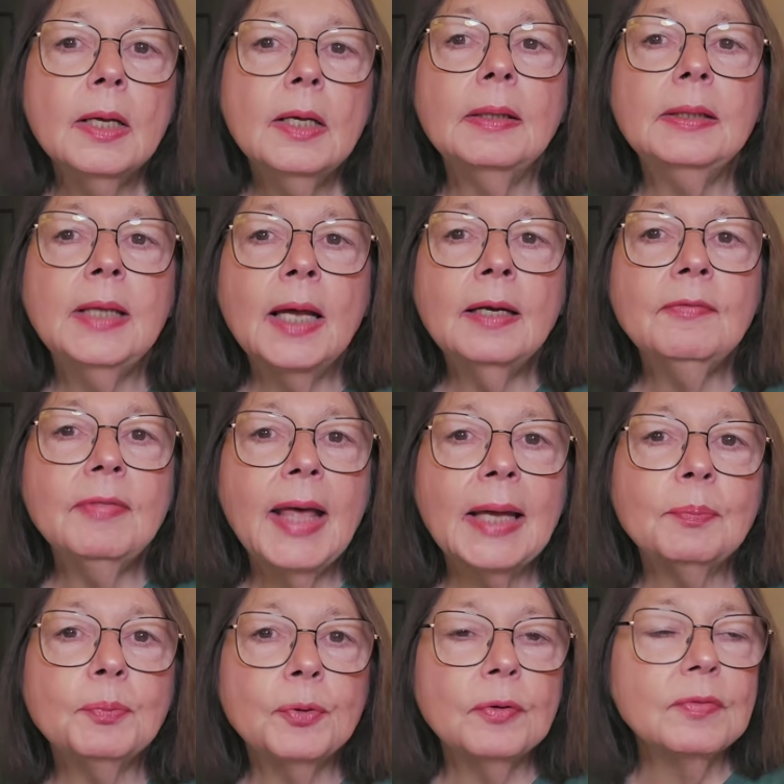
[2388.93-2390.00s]
None of
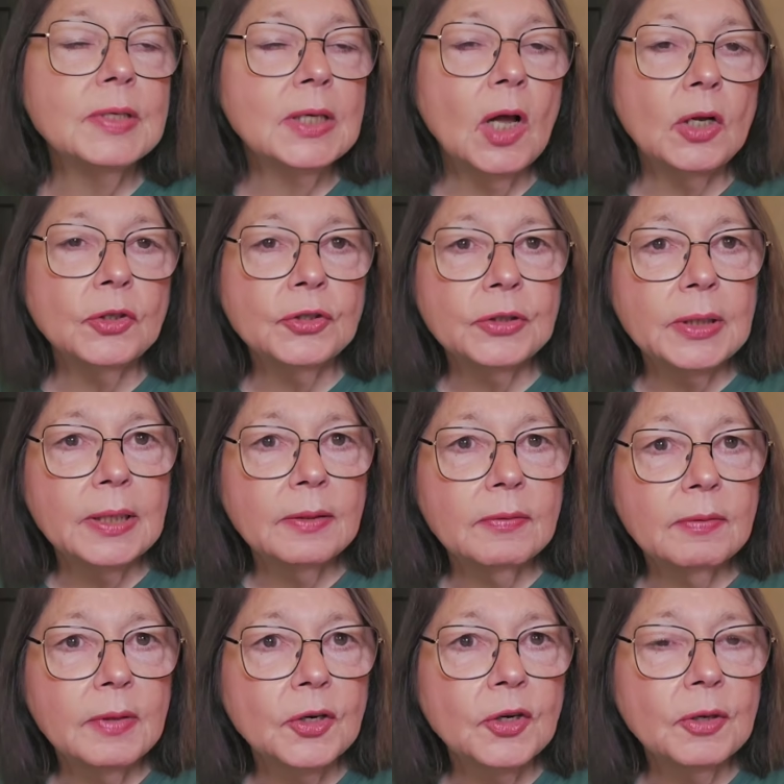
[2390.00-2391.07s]
that proves an alternate
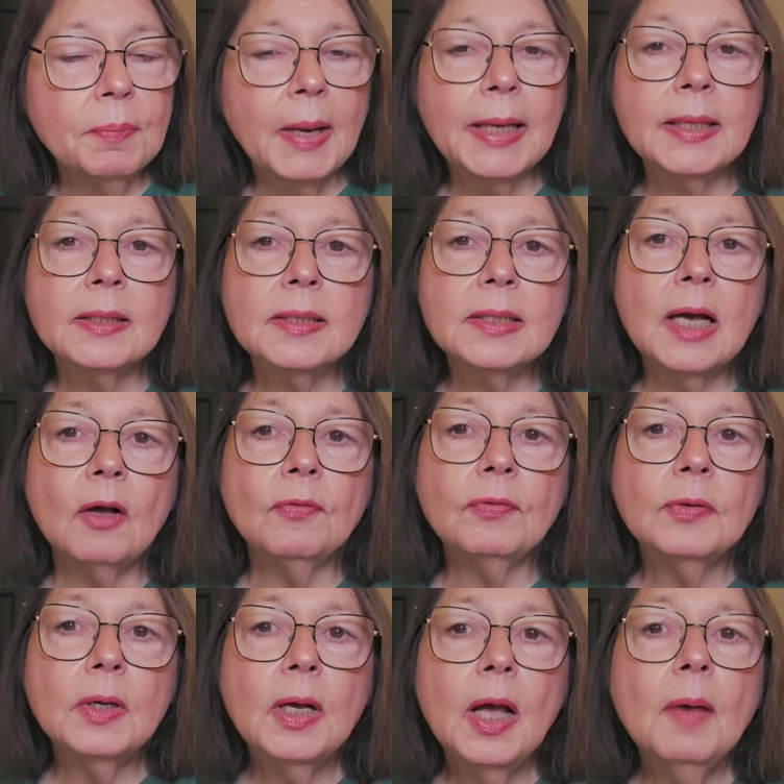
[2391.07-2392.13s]
theory by itself,
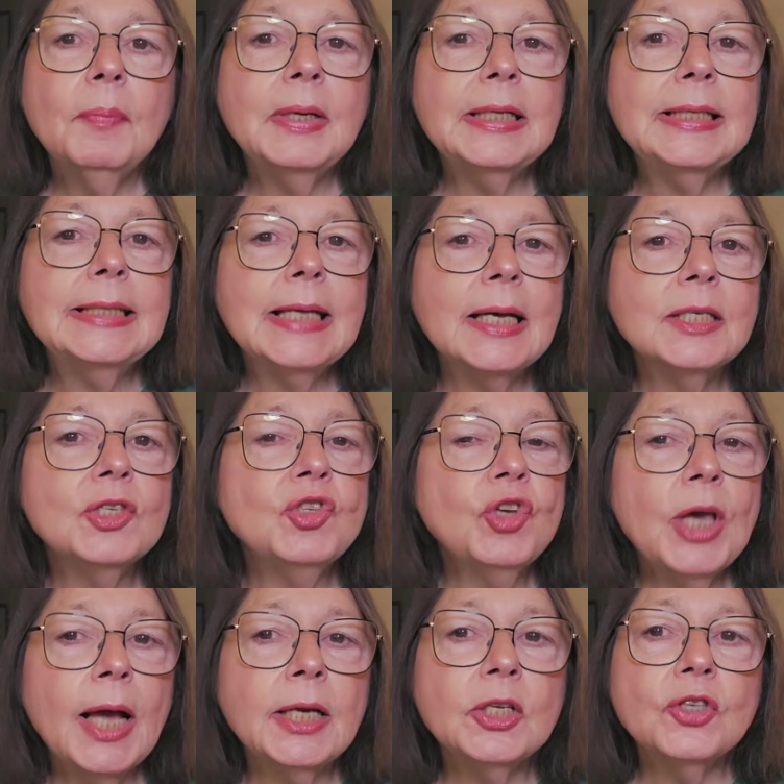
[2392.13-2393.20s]
but it does
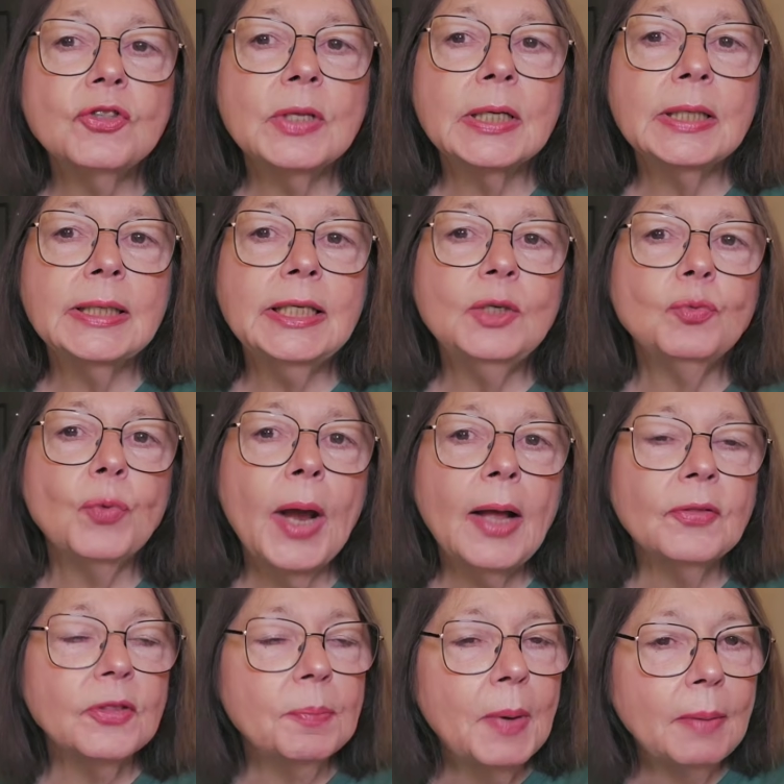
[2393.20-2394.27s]
challenge the clean
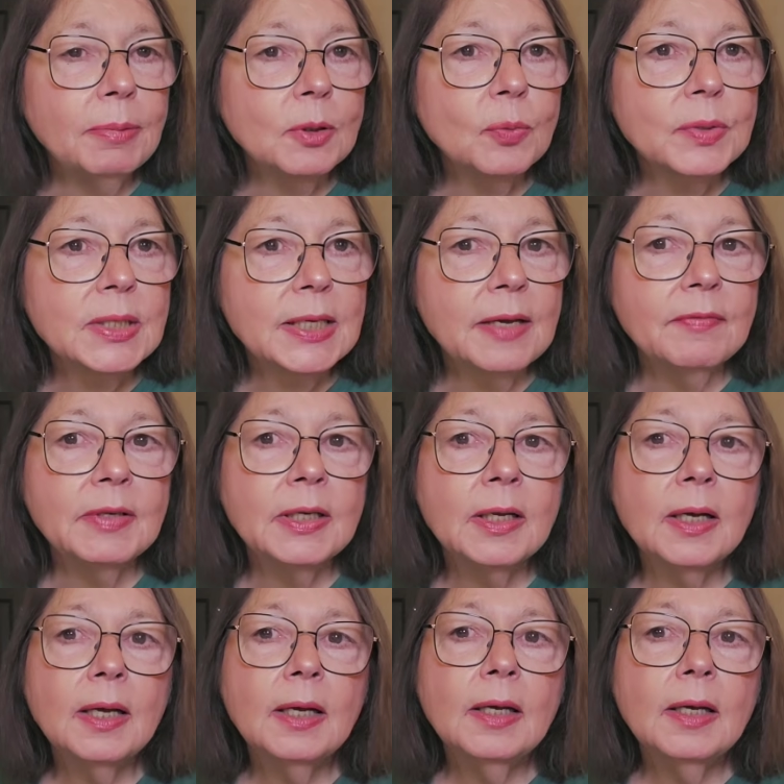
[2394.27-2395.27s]
route the public was given.